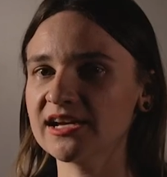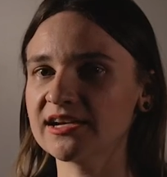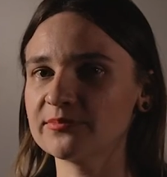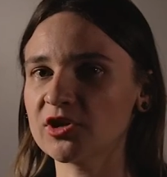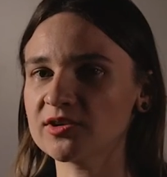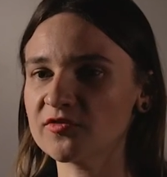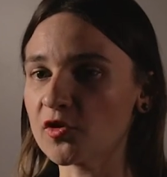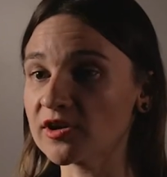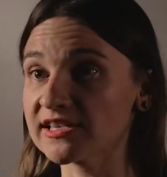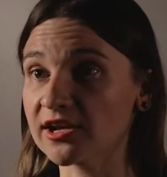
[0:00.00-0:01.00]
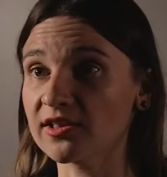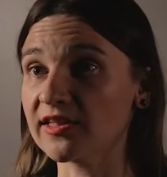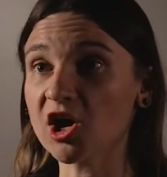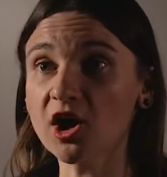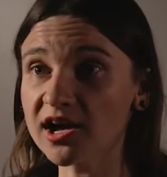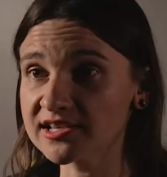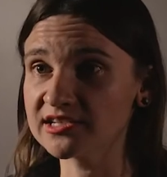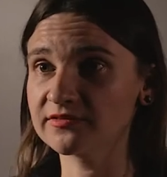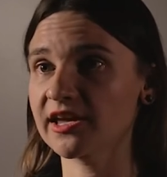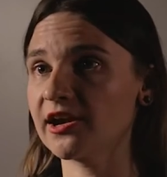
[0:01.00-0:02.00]
not focusing on the cost
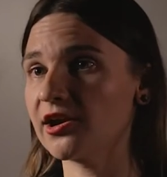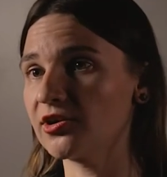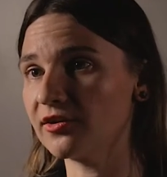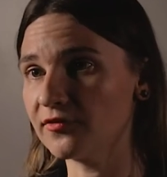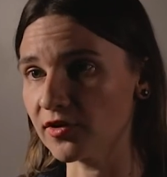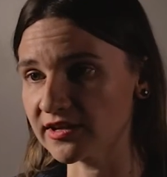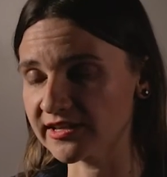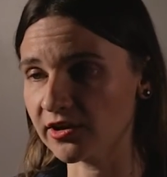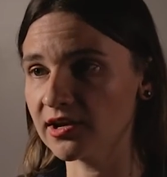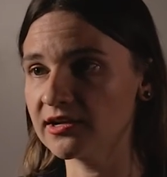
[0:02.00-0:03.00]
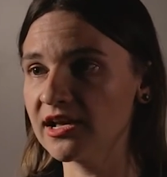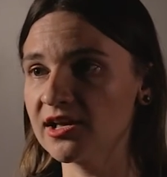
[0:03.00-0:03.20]
of care, not focusing on